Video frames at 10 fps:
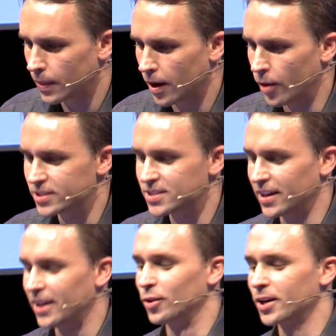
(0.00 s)
Oh,
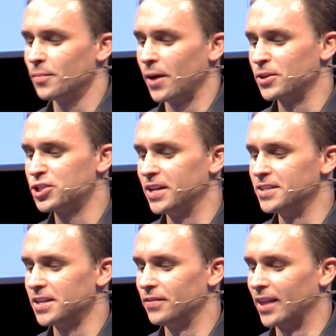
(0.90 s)
look at my
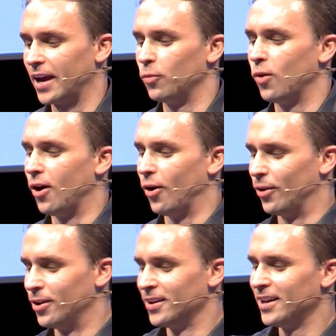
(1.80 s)
machine's even like, whoa,
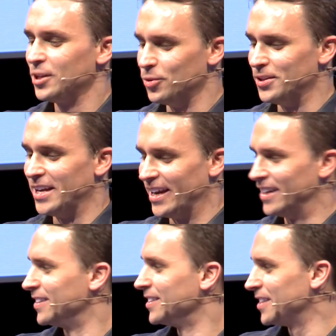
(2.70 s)
you
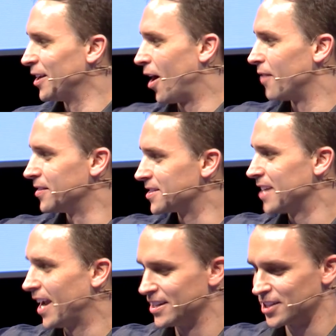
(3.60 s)
need to get off the
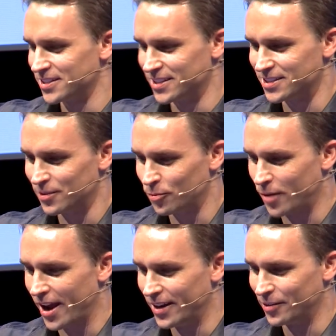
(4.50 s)
stage because it's
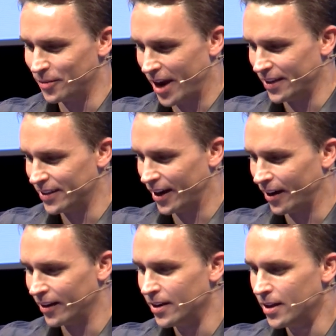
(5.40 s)
red right there.